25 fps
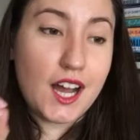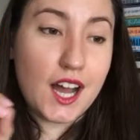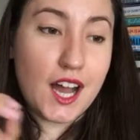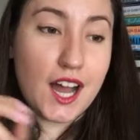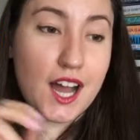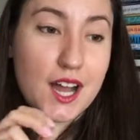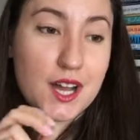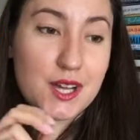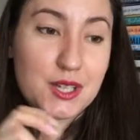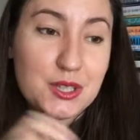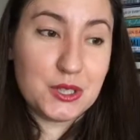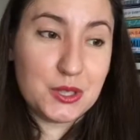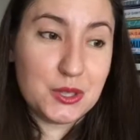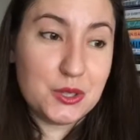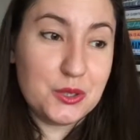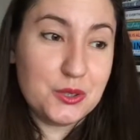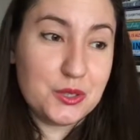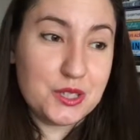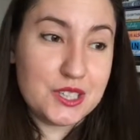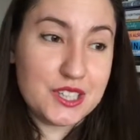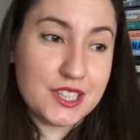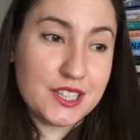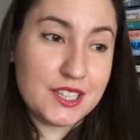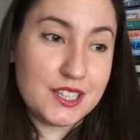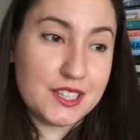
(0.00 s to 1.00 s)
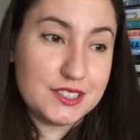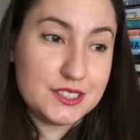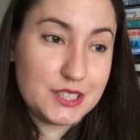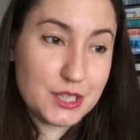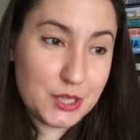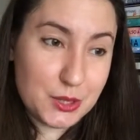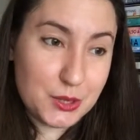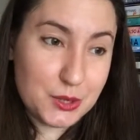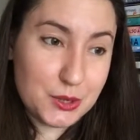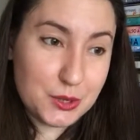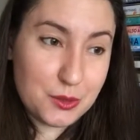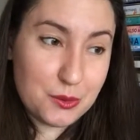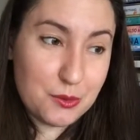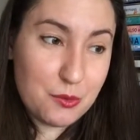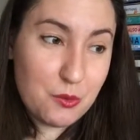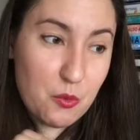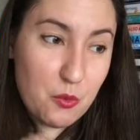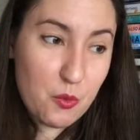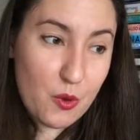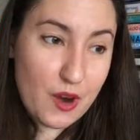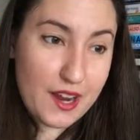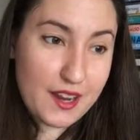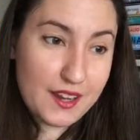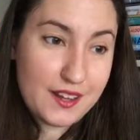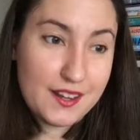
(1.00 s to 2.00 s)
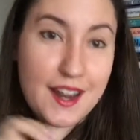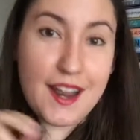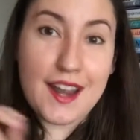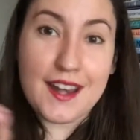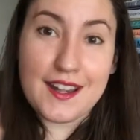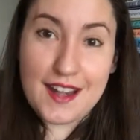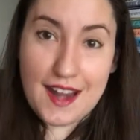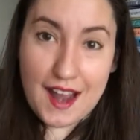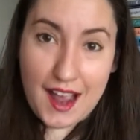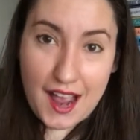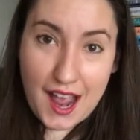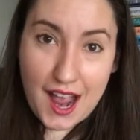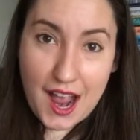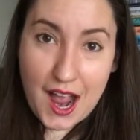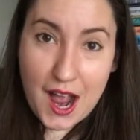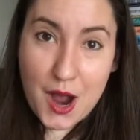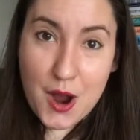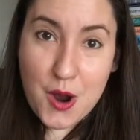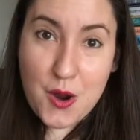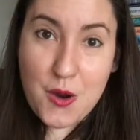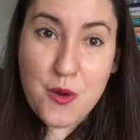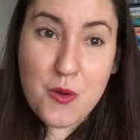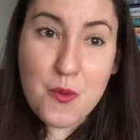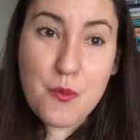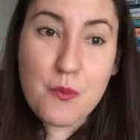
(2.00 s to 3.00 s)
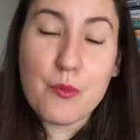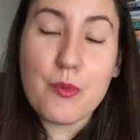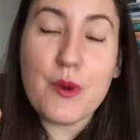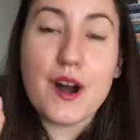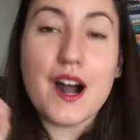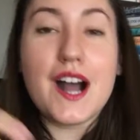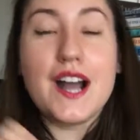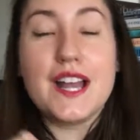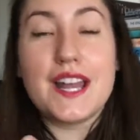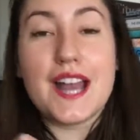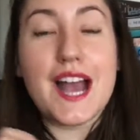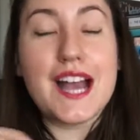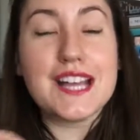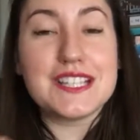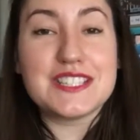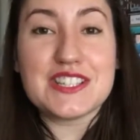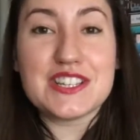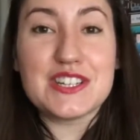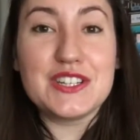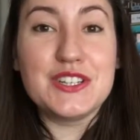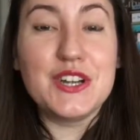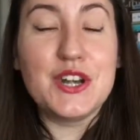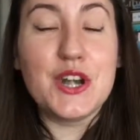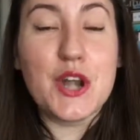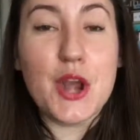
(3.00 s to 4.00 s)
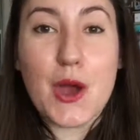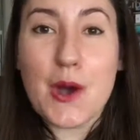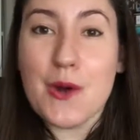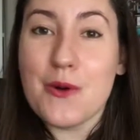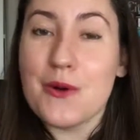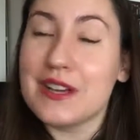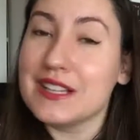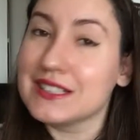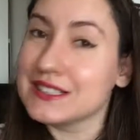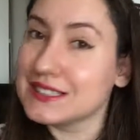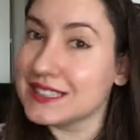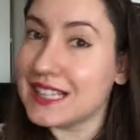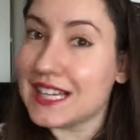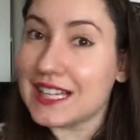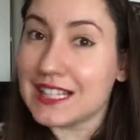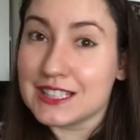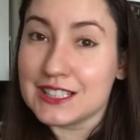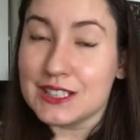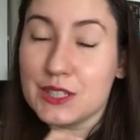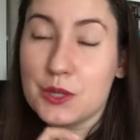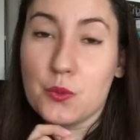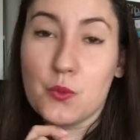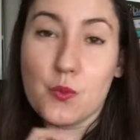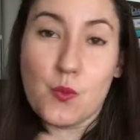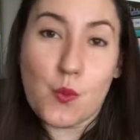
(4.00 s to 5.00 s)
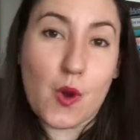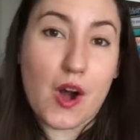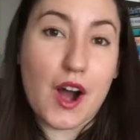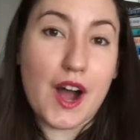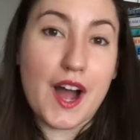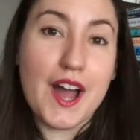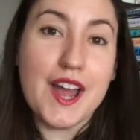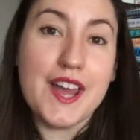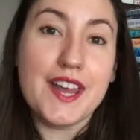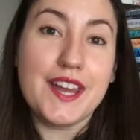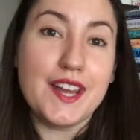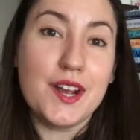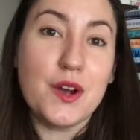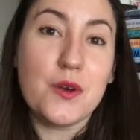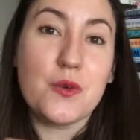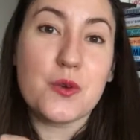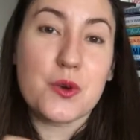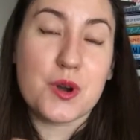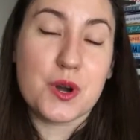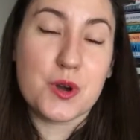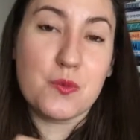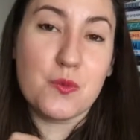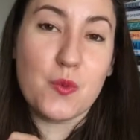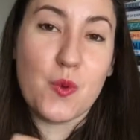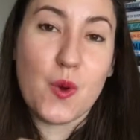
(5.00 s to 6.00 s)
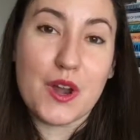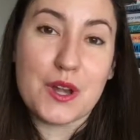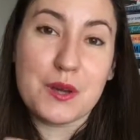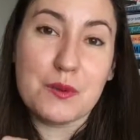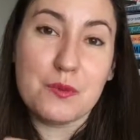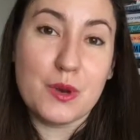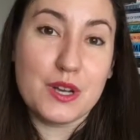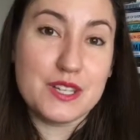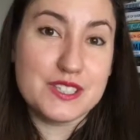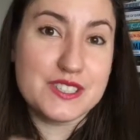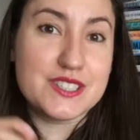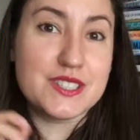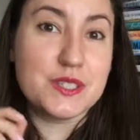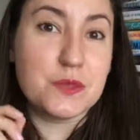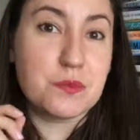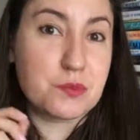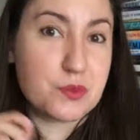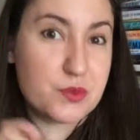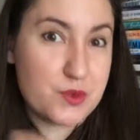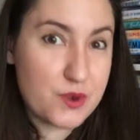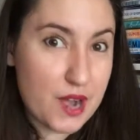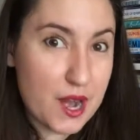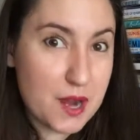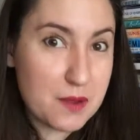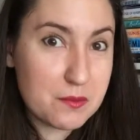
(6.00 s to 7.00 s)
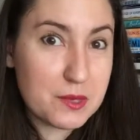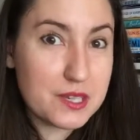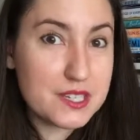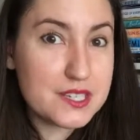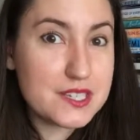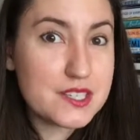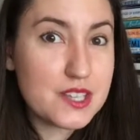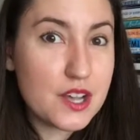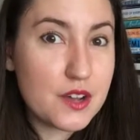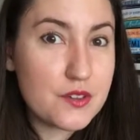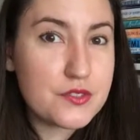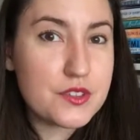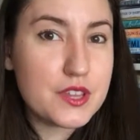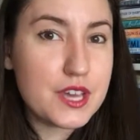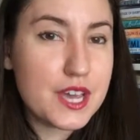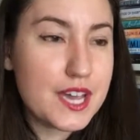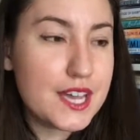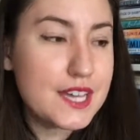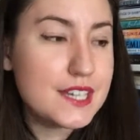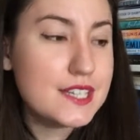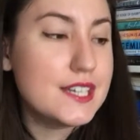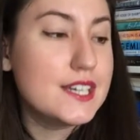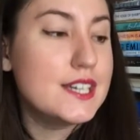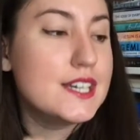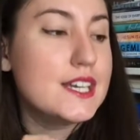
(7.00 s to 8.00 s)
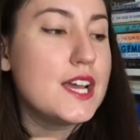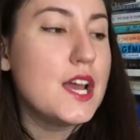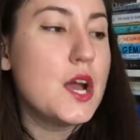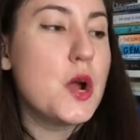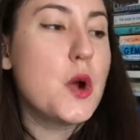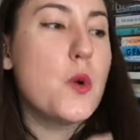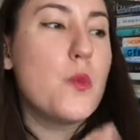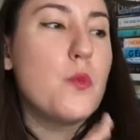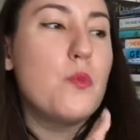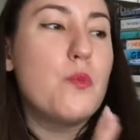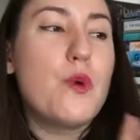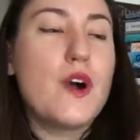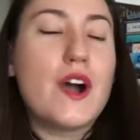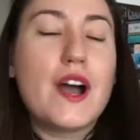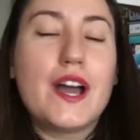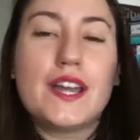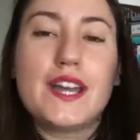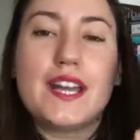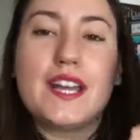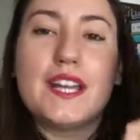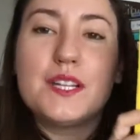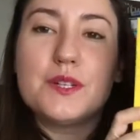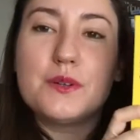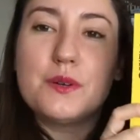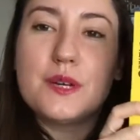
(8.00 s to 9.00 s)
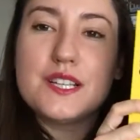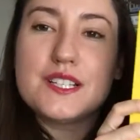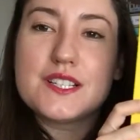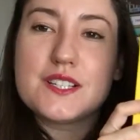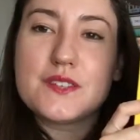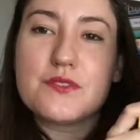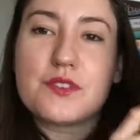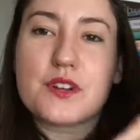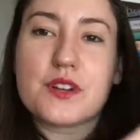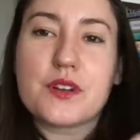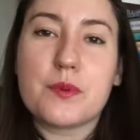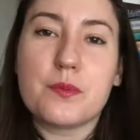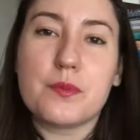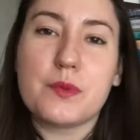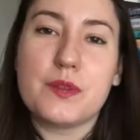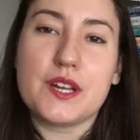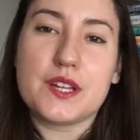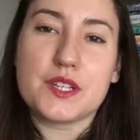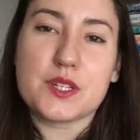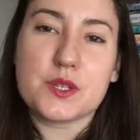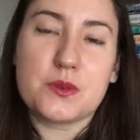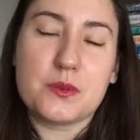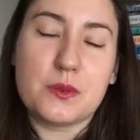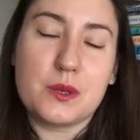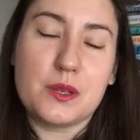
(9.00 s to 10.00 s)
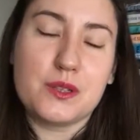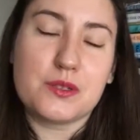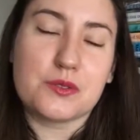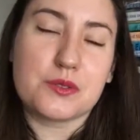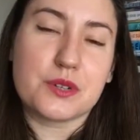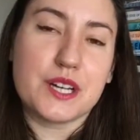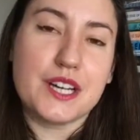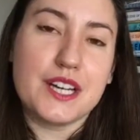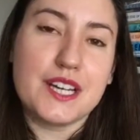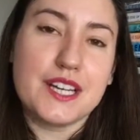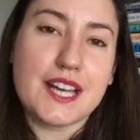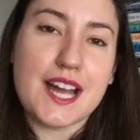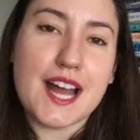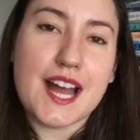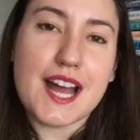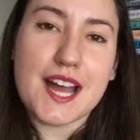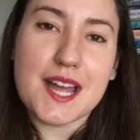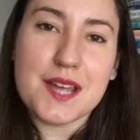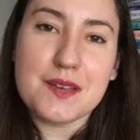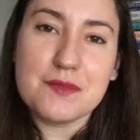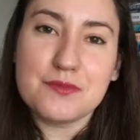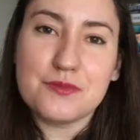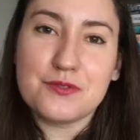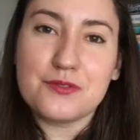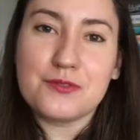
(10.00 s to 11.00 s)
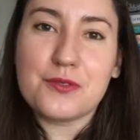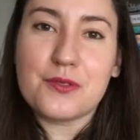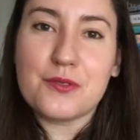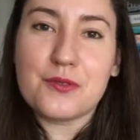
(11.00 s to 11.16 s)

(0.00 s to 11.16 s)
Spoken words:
who killed whom, when, and how, but I didn't know exactly why or what was the premise of that. But it was a very pleasurable read. I'm